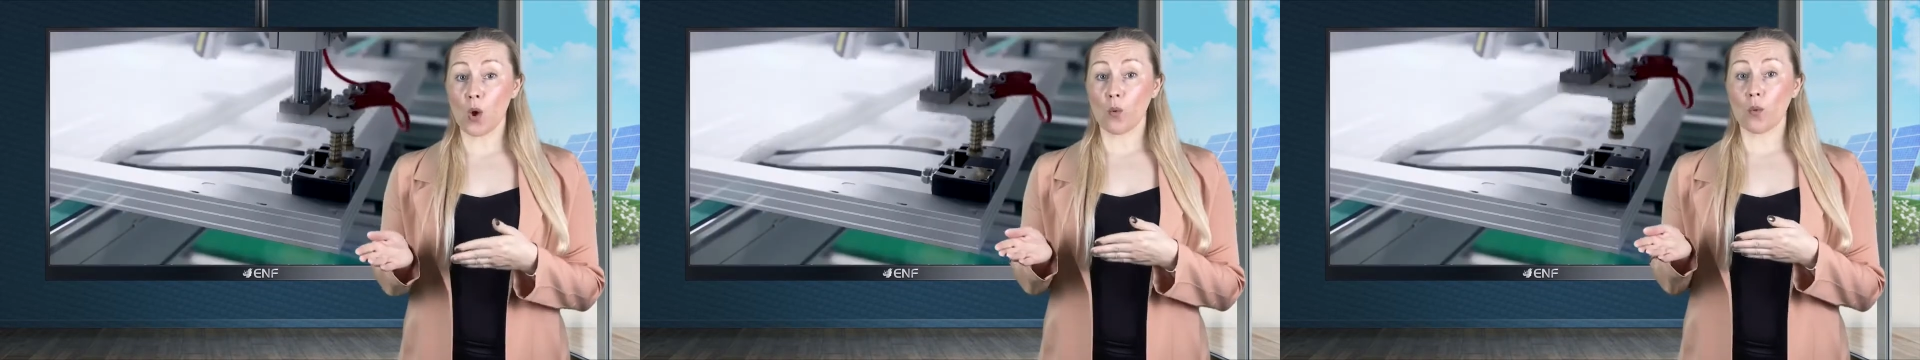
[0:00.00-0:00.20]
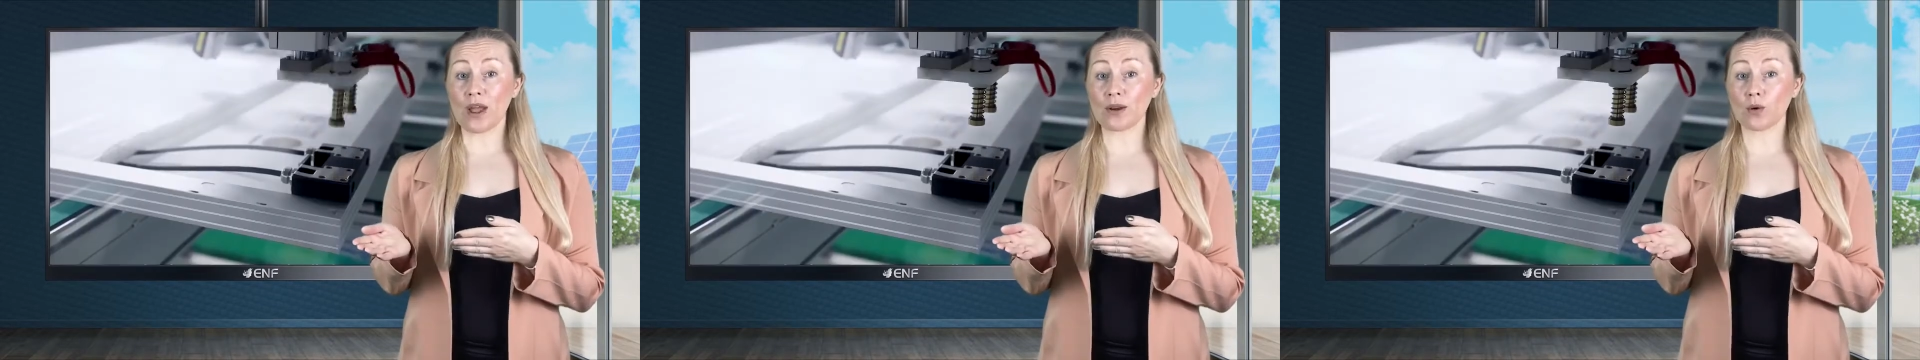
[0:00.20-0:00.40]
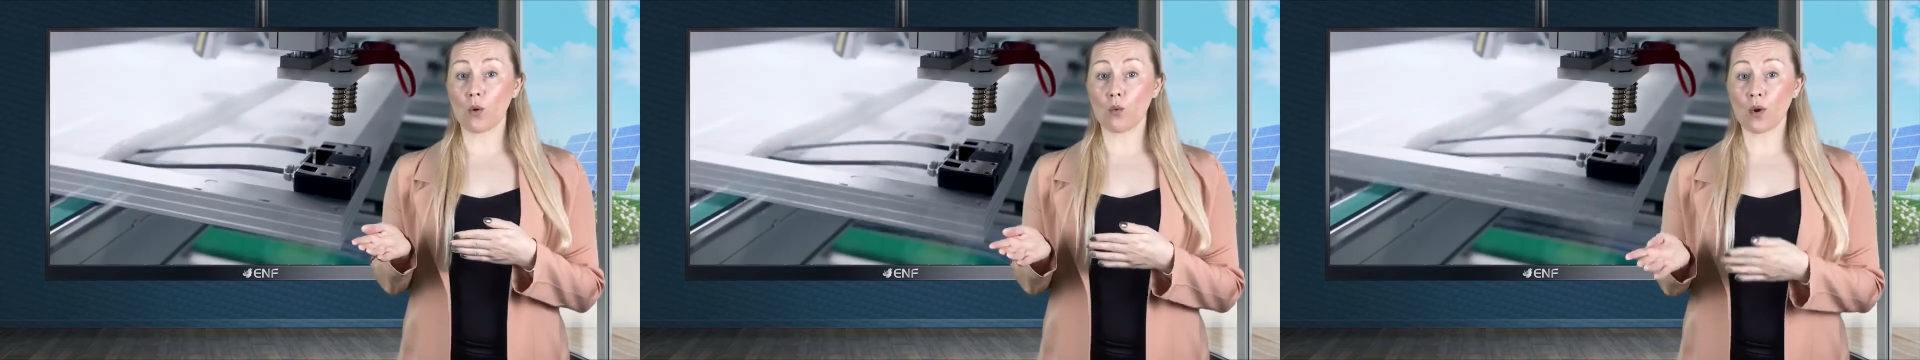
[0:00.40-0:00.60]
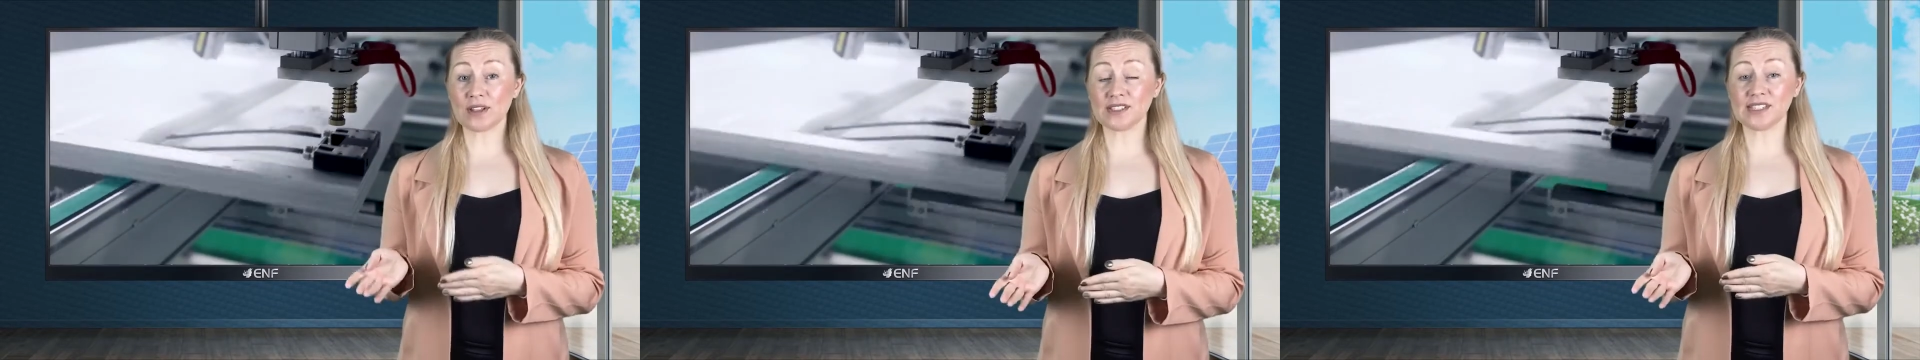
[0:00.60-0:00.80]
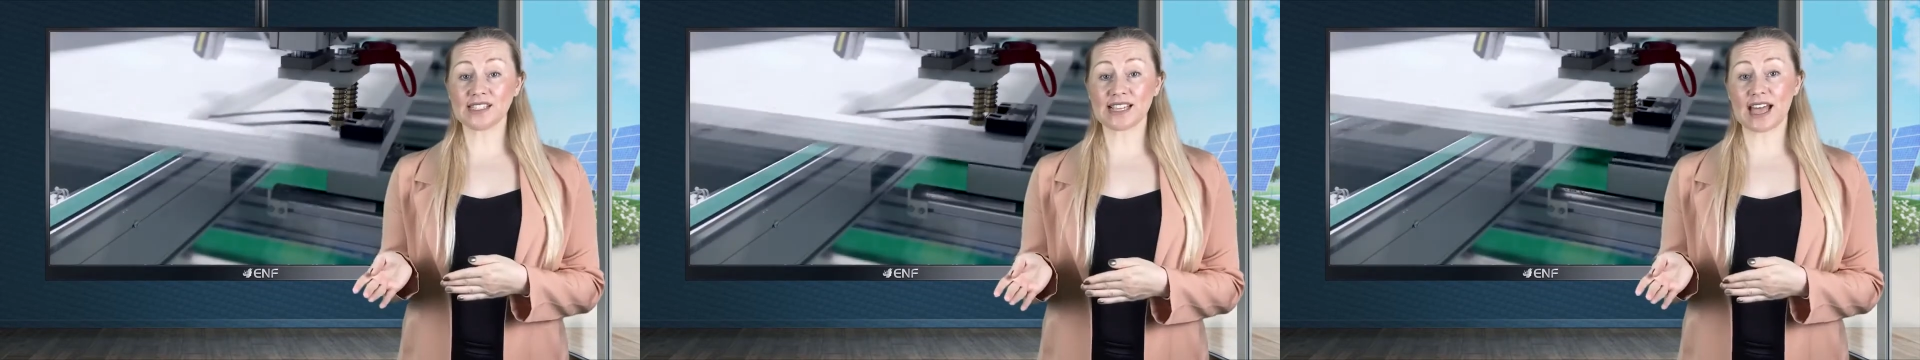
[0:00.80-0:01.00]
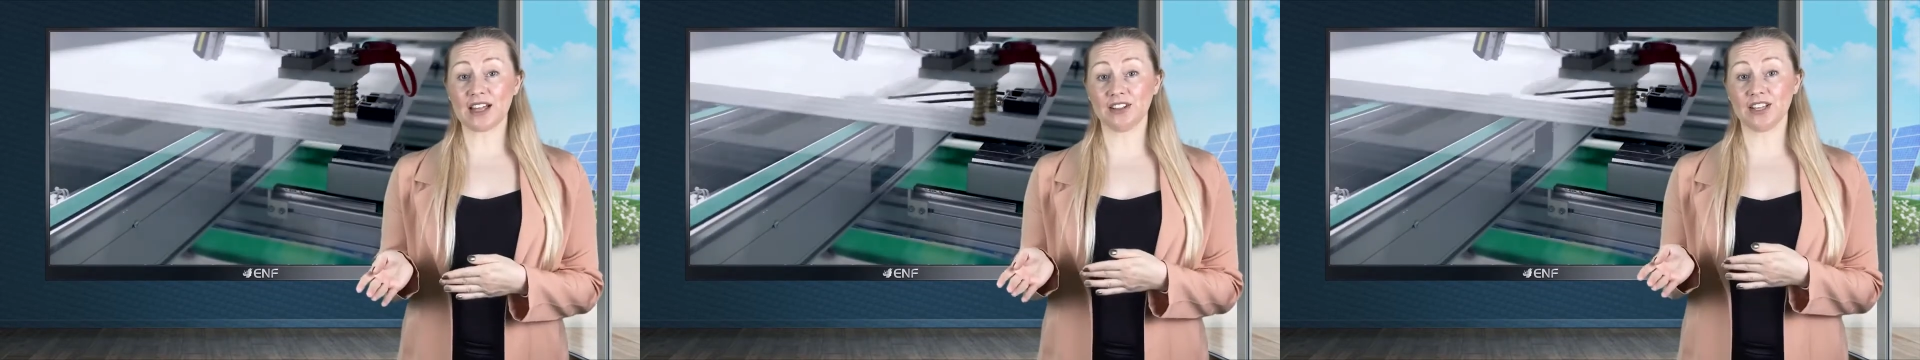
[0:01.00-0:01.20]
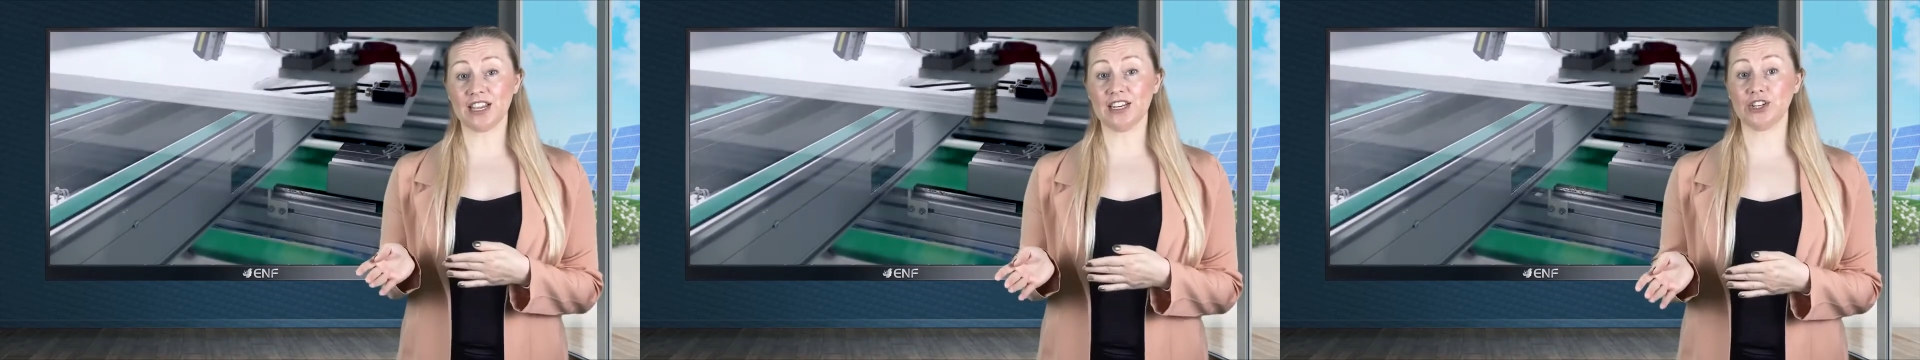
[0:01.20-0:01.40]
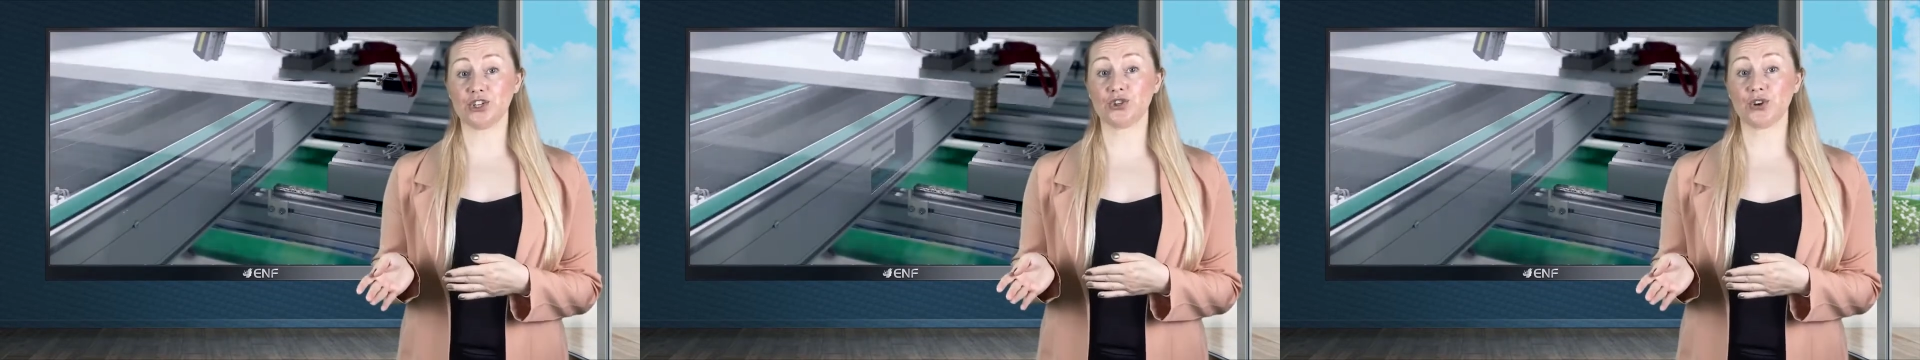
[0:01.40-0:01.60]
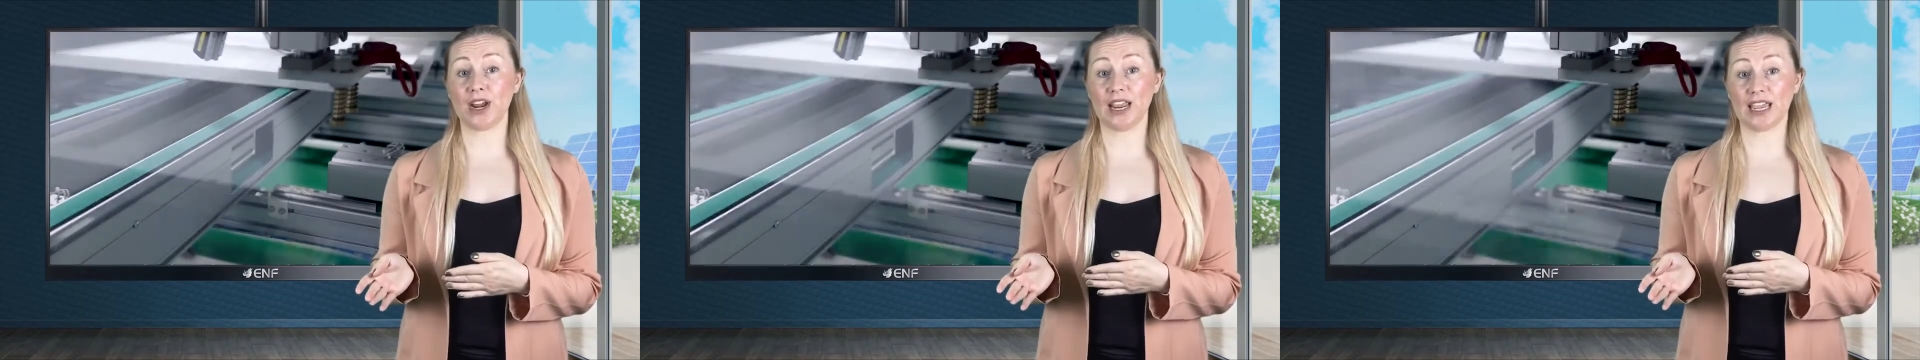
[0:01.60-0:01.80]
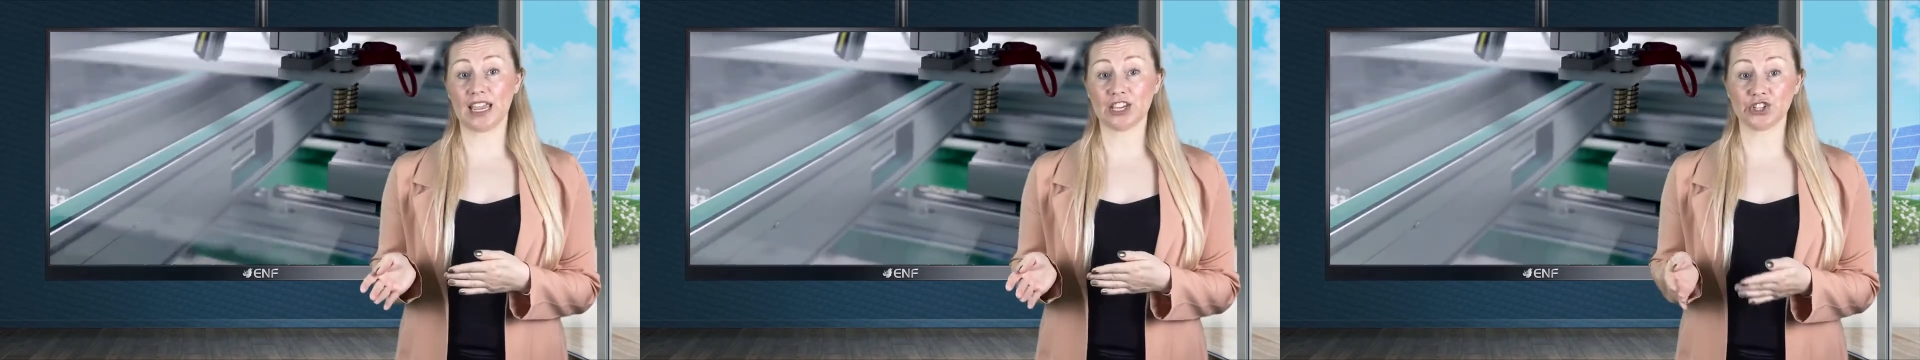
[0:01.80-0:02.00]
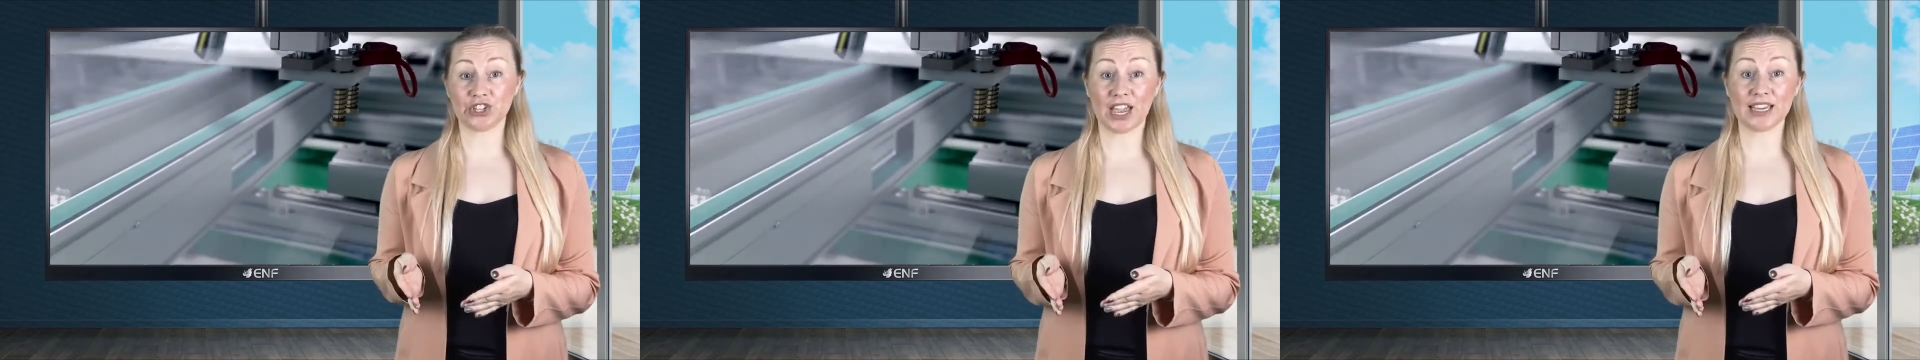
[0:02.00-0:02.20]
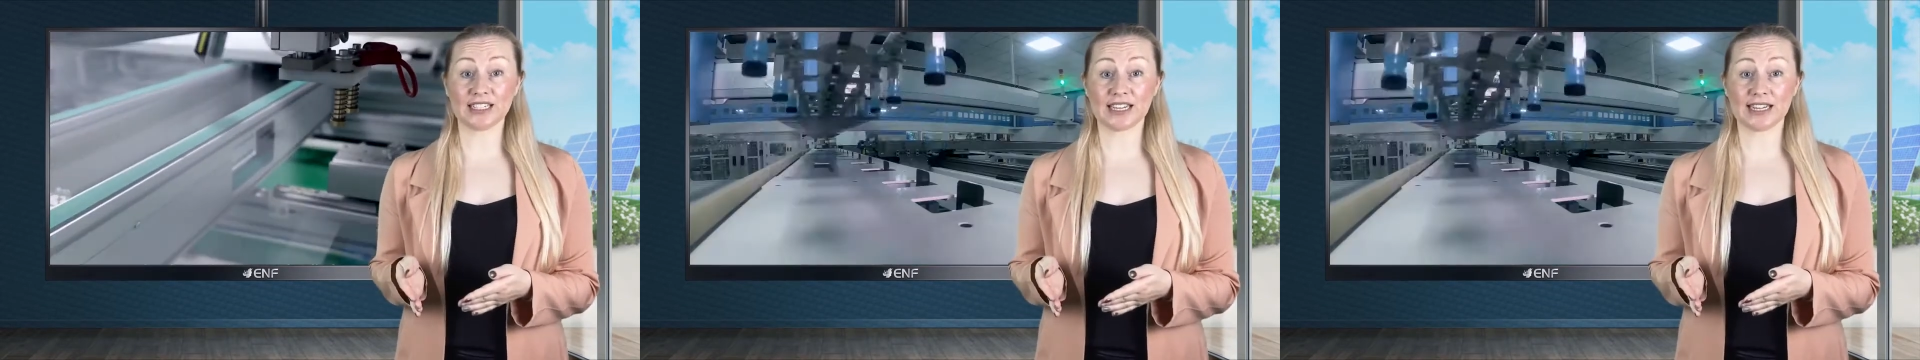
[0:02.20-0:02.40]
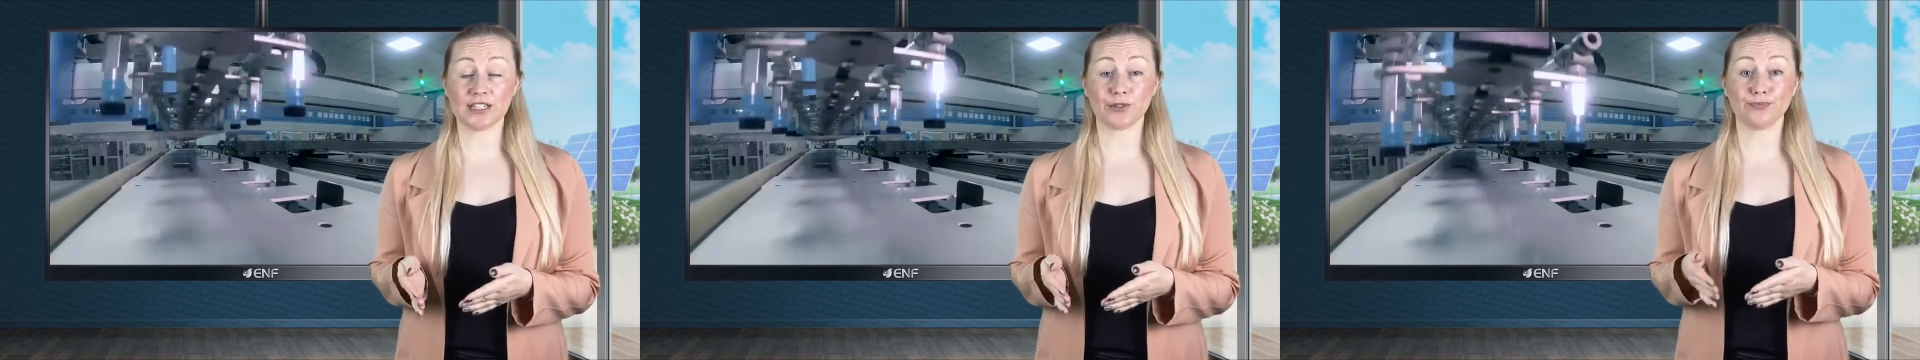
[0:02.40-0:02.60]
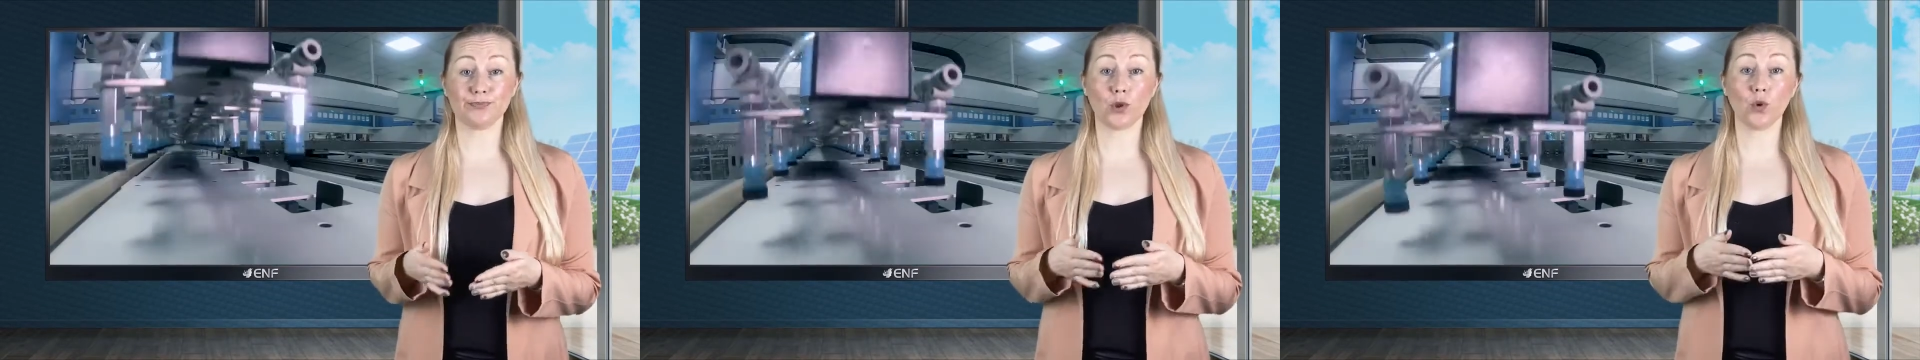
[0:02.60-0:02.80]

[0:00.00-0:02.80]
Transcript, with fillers: when one cell in a string is shaded,